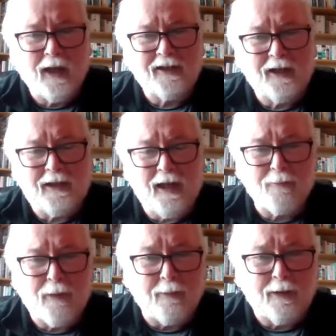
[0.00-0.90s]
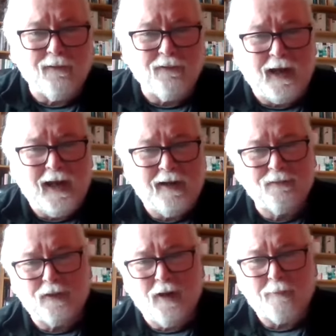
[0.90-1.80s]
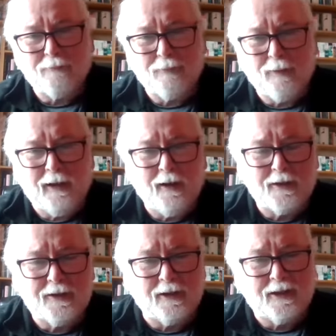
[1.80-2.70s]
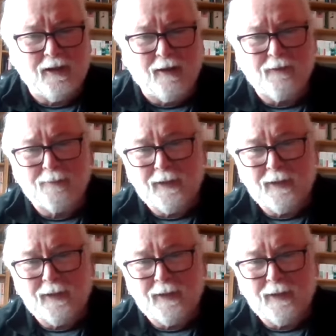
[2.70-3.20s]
I think they're probably the five top players there's ever